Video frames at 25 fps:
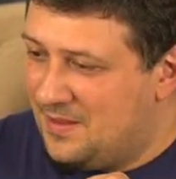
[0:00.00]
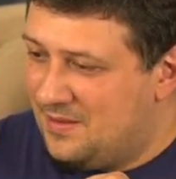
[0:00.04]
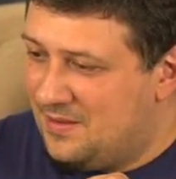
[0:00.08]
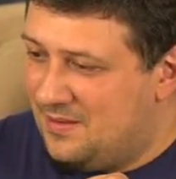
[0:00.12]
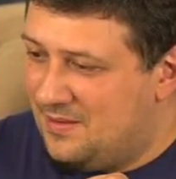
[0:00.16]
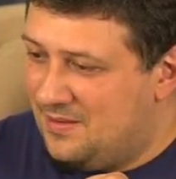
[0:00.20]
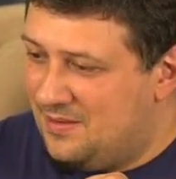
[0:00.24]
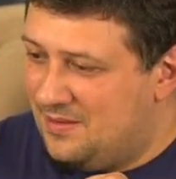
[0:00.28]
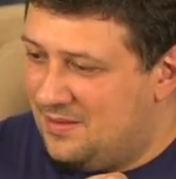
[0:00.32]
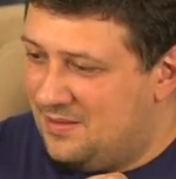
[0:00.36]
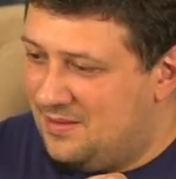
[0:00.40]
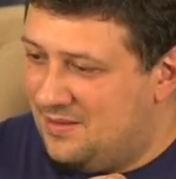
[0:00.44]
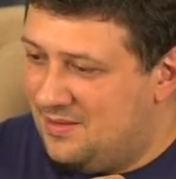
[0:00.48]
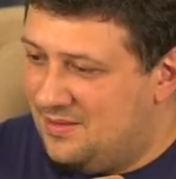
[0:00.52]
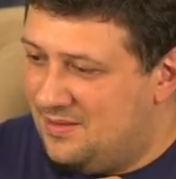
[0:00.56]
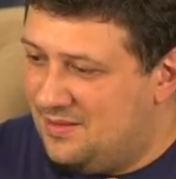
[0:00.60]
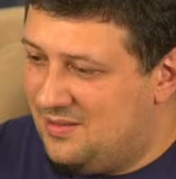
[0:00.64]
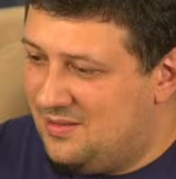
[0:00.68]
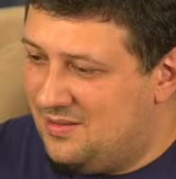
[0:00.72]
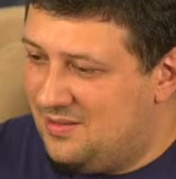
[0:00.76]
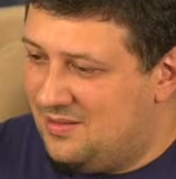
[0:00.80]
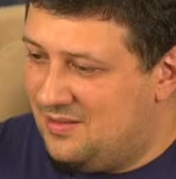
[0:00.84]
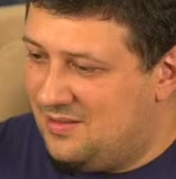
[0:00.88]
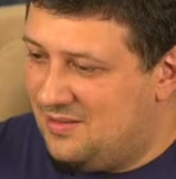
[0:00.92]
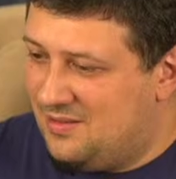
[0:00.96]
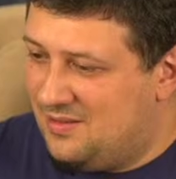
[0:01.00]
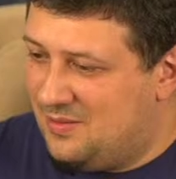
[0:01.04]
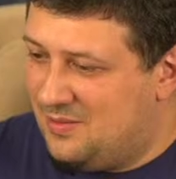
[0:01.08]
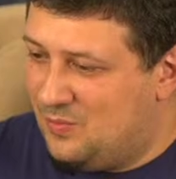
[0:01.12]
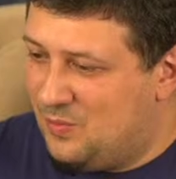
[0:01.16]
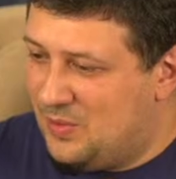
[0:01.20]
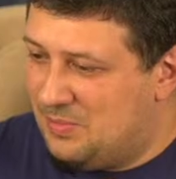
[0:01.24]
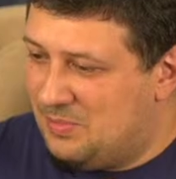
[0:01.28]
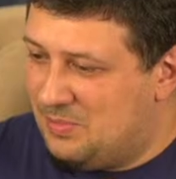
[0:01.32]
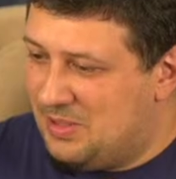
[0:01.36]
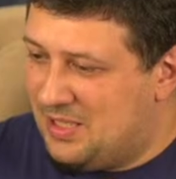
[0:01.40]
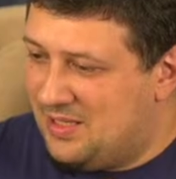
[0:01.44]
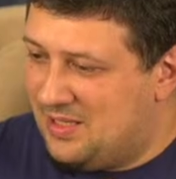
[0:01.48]
When
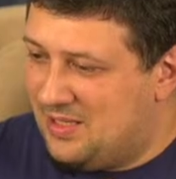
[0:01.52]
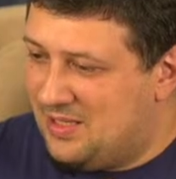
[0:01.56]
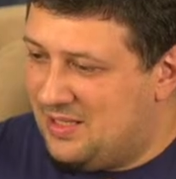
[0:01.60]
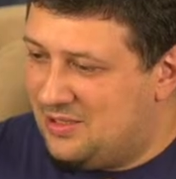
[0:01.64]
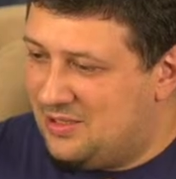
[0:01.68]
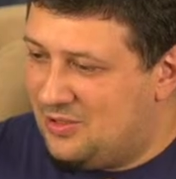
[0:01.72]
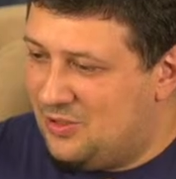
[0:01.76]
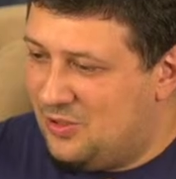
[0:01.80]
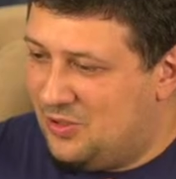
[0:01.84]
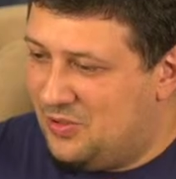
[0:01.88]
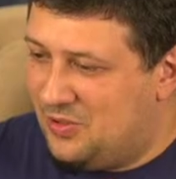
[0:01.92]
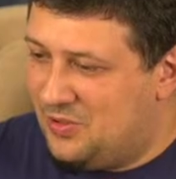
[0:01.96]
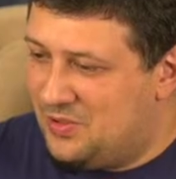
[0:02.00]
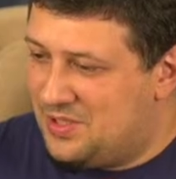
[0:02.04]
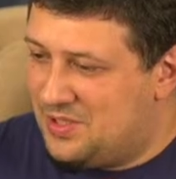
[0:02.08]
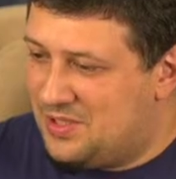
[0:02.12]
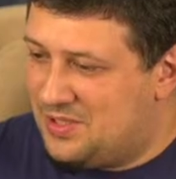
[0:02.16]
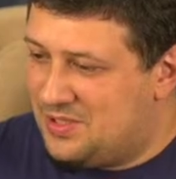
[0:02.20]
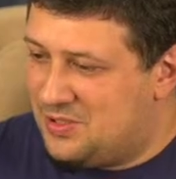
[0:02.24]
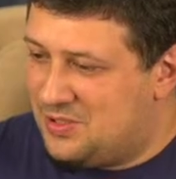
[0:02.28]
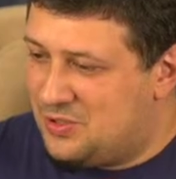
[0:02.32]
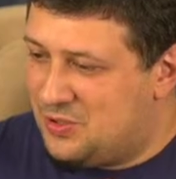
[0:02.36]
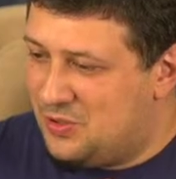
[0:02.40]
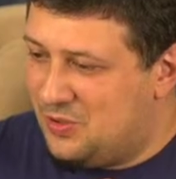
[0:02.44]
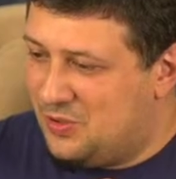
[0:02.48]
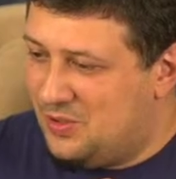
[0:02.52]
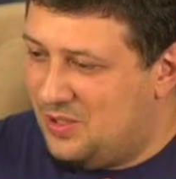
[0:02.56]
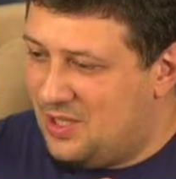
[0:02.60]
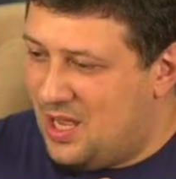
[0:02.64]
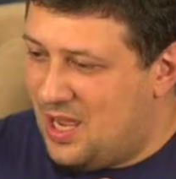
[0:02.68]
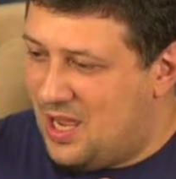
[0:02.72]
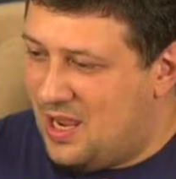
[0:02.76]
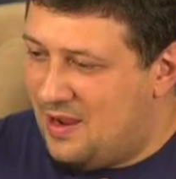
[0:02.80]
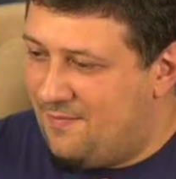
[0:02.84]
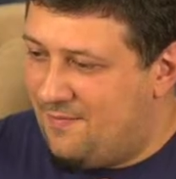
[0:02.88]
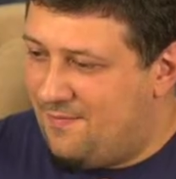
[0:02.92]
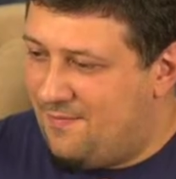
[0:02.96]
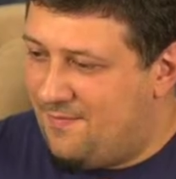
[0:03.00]
mainnet goes to
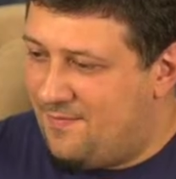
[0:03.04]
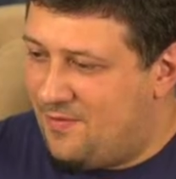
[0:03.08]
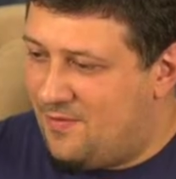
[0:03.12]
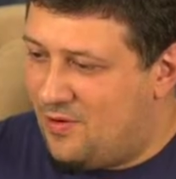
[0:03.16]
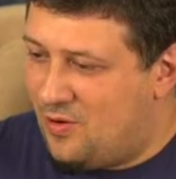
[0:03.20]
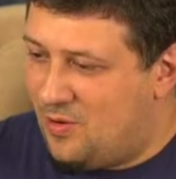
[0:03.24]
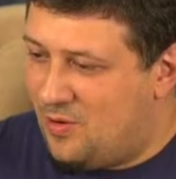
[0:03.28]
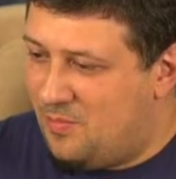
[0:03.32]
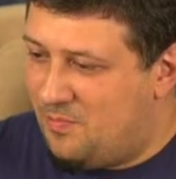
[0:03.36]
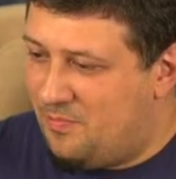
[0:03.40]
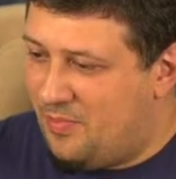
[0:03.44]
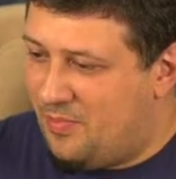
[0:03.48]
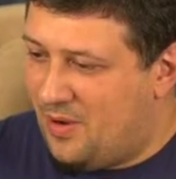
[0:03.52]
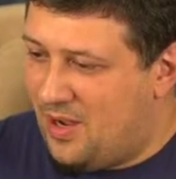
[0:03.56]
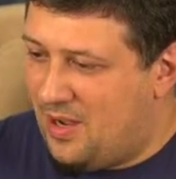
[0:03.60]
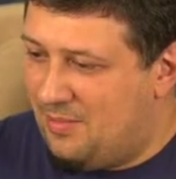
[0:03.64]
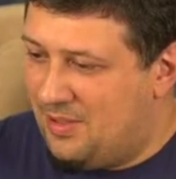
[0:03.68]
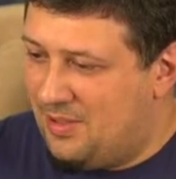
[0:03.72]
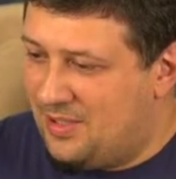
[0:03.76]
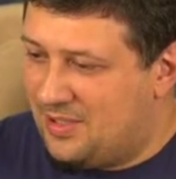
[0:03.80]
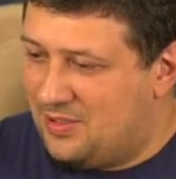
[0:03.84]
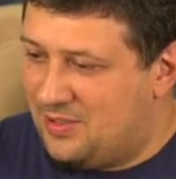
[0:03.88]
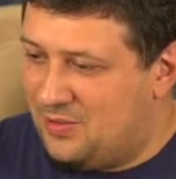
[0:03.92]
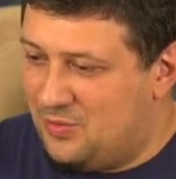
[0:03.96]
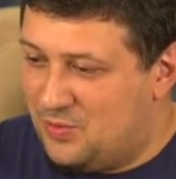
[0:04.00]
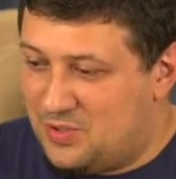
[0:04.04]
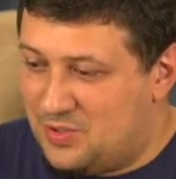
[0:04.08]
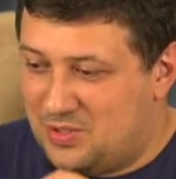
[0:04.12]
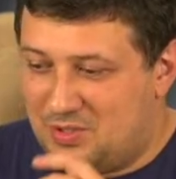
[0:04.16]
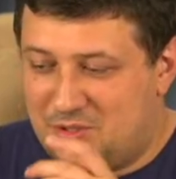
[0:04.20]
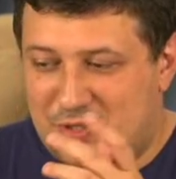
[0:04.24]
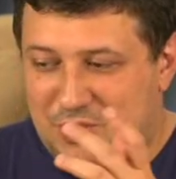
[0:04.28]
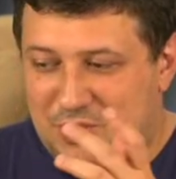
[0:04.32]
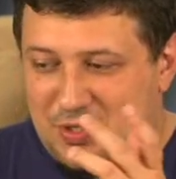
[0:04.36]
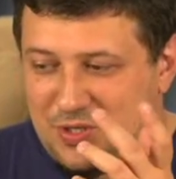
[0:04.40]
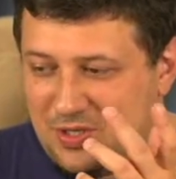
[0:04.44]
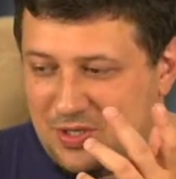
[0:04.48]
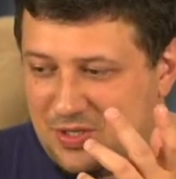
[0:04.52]
live for public
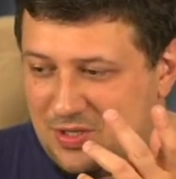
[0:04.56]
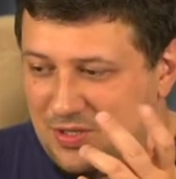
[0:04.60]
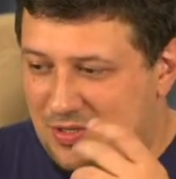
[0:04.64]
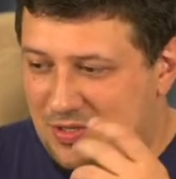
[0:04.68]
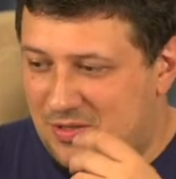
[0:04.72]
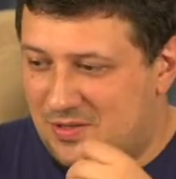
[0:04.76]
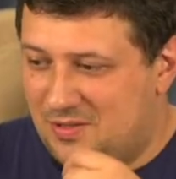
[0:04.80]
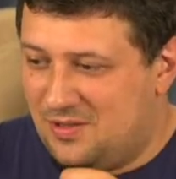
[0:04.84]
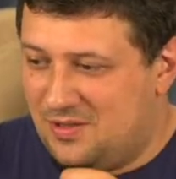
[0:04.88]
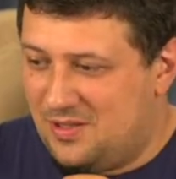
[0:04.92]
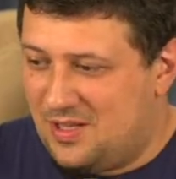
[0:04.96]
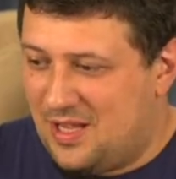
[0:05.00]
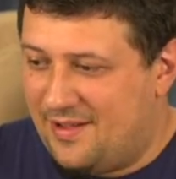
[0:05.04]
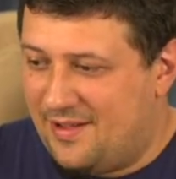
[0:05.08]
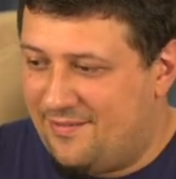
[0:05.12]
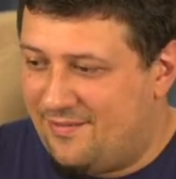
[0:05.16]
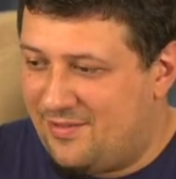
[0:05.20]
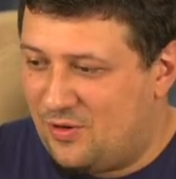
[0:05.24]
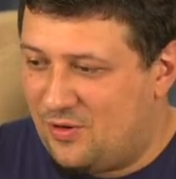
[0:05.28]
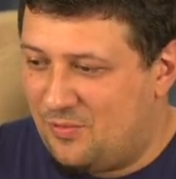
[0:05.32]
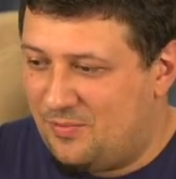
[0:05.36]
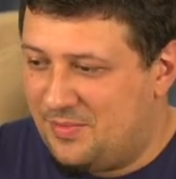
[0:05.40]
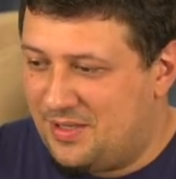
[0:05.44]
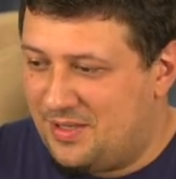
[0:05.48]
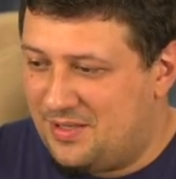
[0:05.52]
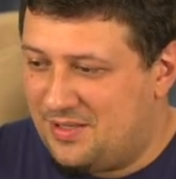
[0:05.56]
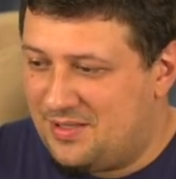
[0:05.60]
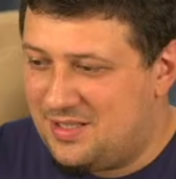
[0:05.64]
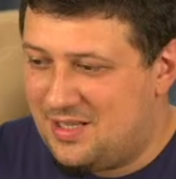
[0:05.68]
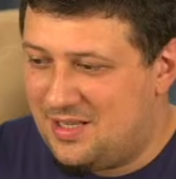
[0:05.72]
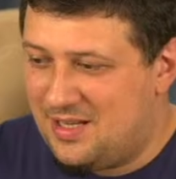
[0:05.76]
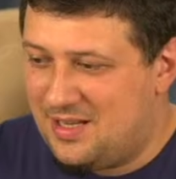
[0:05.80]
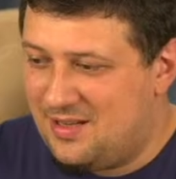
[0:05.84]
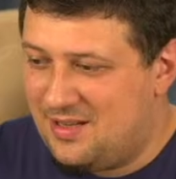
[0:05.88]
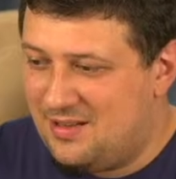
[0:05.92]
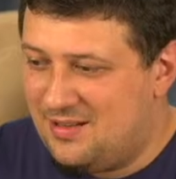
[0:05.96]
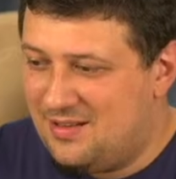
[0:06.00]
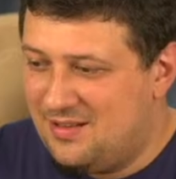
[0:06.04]
usage, love from
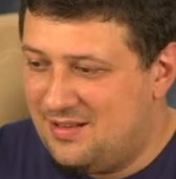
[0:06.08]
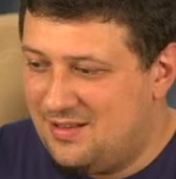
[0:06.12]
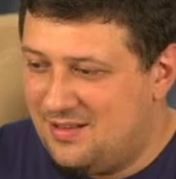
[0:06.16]
India.